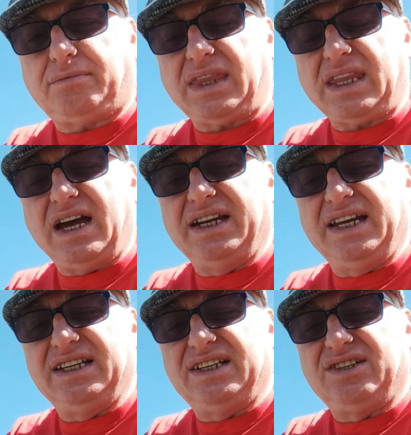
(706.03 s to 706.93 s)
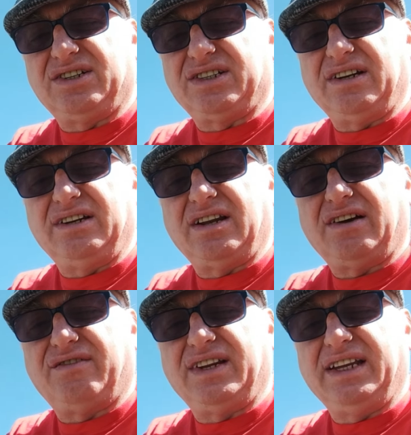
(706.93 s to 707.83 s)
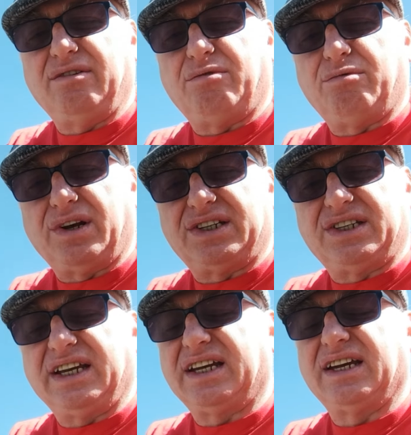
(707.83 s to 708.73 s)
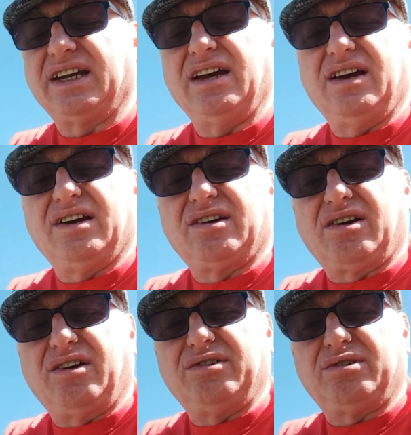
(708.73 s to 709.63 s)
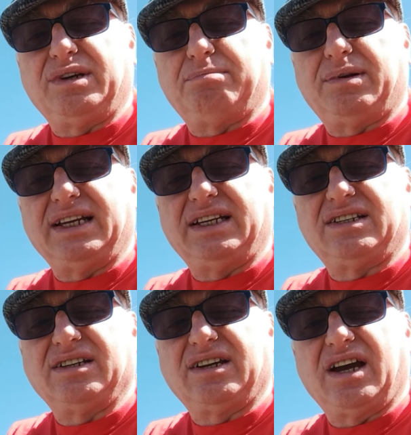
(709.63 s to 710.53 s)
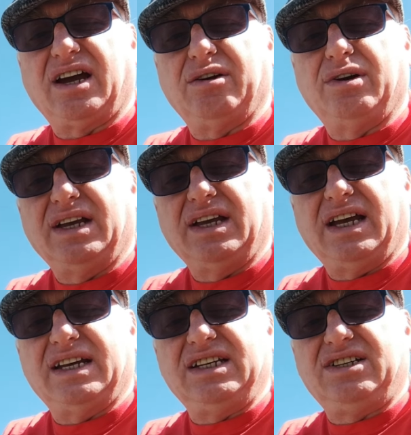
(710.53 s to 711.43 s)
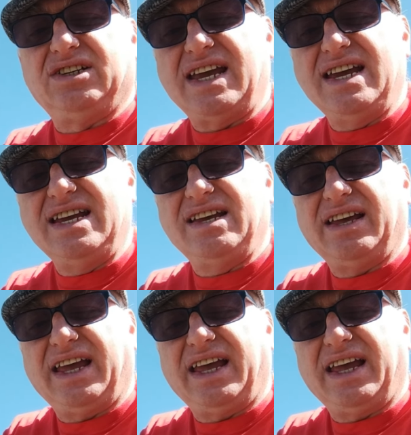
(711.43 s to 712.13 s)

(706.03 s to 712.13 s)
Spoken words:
and it is just a lovely rustic country place to go, and it's just hid